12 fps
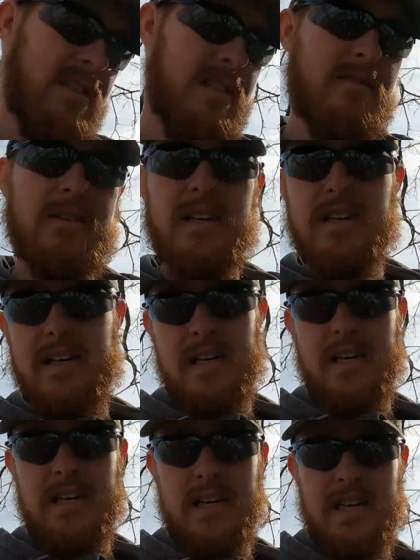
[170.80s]
So
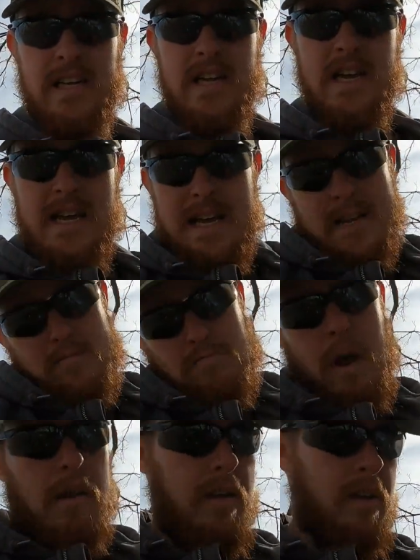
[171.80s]

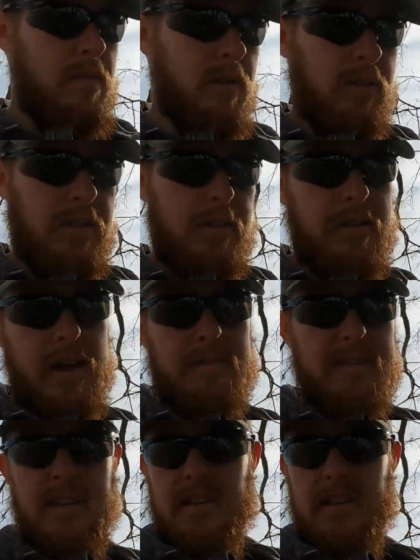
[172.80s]
I don't know, we'll see what happens.